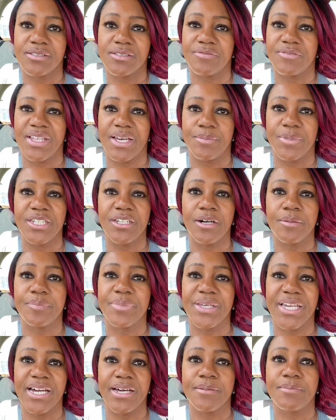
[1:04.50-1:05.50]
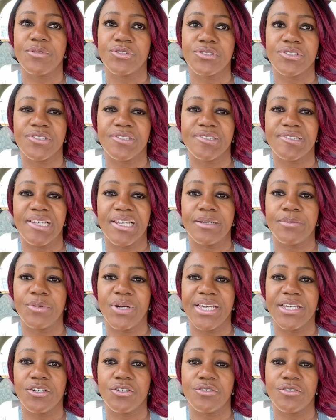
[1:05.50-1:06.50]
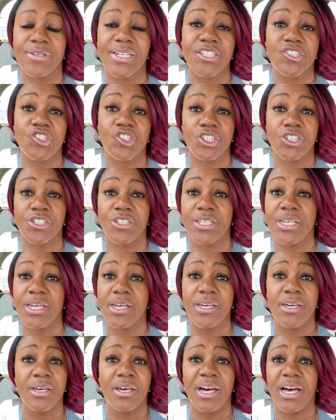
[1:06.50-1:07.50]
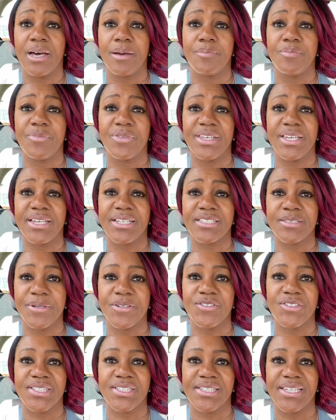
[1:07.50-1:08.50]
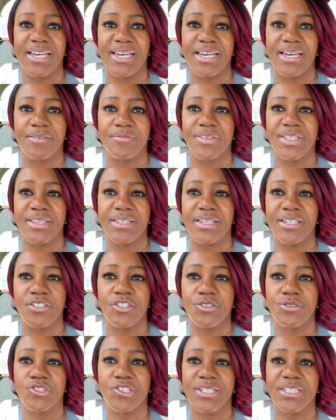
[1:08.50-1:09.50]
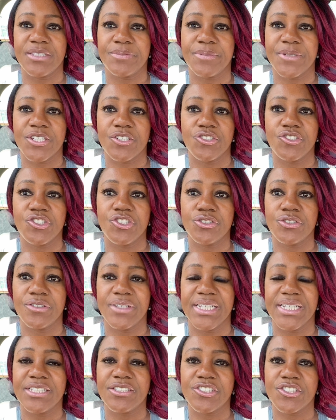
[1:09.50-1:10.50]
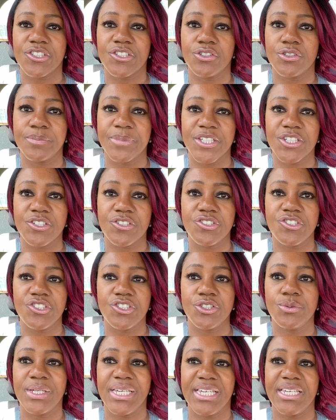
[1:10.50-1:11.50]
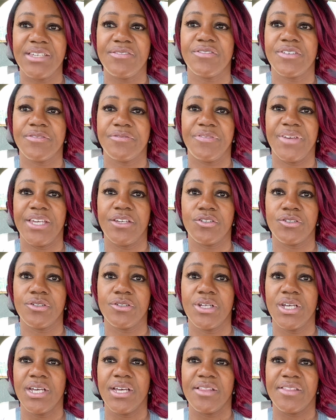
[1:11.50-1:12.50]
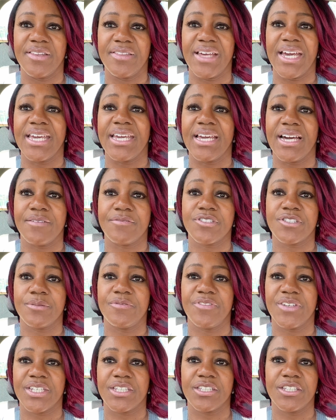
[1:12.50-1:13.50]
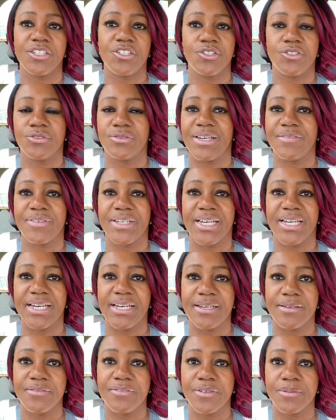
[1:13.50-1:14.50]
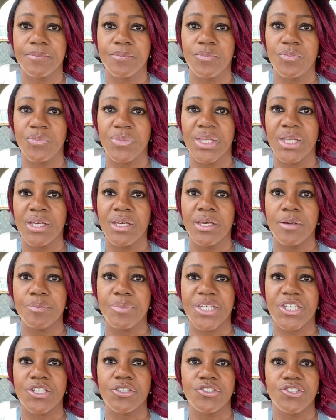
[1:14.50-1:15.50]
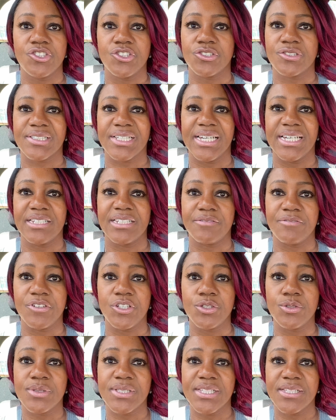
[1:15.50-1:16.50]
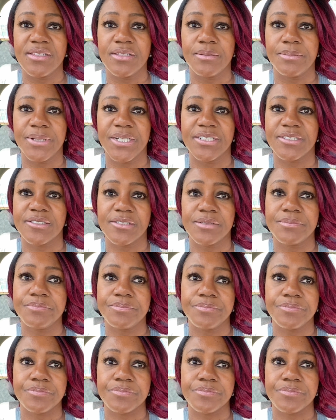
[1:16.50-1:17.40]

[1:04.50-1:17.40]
of them and not be able to celebrate or enjoy um, the experience they're having, then usually it's because you're insecure because you either feel that they have something that you'll never have, because you're scared of losing the person,